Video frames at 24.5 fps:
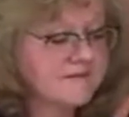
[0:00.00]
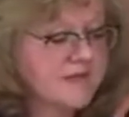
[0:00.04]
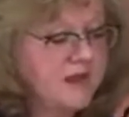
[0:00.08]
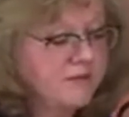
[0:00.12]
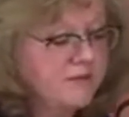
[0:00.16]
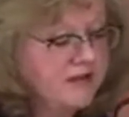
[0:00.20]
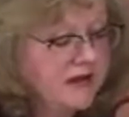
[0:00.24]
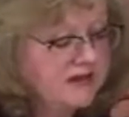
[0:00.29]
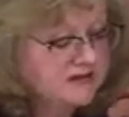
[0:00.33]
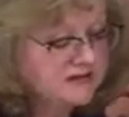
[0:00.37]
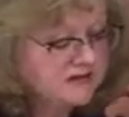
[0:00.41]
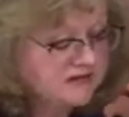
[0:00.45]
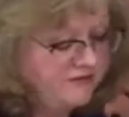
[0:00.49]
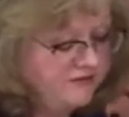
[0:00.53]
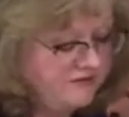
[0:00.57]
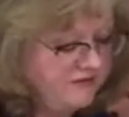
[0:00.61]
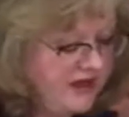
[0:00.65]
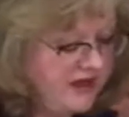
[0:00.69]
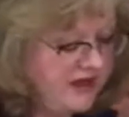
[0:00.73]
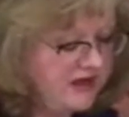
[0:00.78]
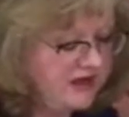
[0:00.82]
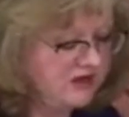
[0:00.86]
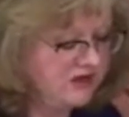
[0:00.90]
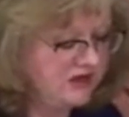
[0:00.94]

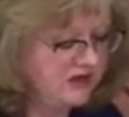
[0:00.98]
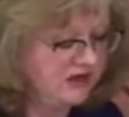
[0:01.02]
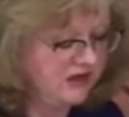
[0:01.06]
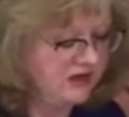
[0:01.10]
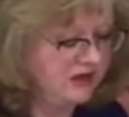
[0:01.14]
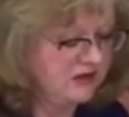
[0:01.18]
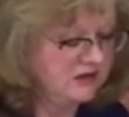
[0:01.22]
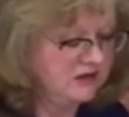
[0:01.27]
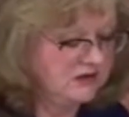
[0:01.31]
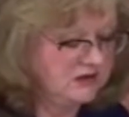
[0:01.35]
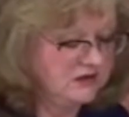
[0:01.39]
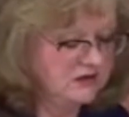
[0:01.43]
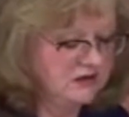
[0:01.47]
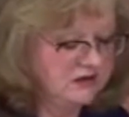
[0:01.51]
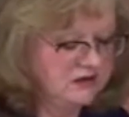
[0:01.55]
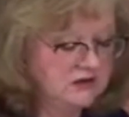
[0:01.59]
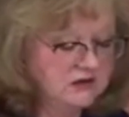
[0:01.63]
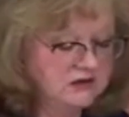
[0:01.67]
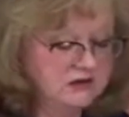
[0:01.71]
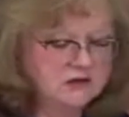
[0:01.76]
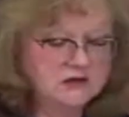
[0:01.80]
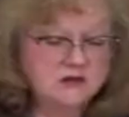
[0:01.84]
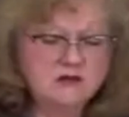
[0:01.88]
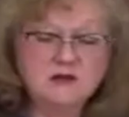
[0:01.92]
Pennsylvania.
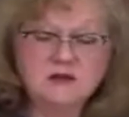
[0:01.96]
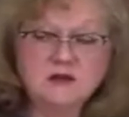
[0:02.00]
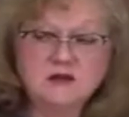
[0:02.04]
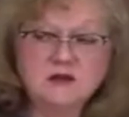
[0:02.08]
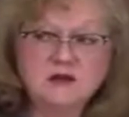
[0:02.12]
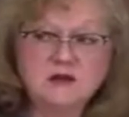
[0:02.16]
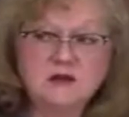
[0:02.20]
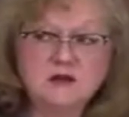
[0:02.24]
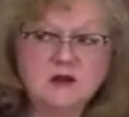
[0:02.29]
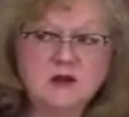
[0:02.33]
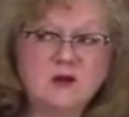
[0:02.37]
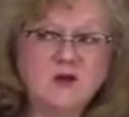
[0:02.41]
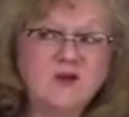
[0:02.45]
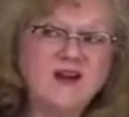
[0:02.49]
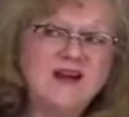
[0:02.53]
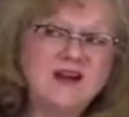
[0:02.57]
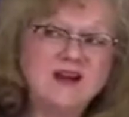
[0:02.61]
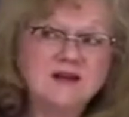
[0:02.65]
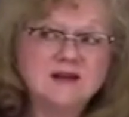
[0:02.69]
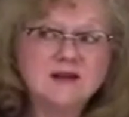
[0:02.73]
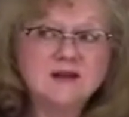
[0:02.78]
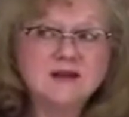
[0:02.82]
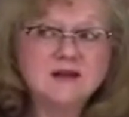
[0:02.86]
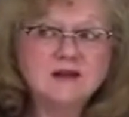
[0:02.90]
When?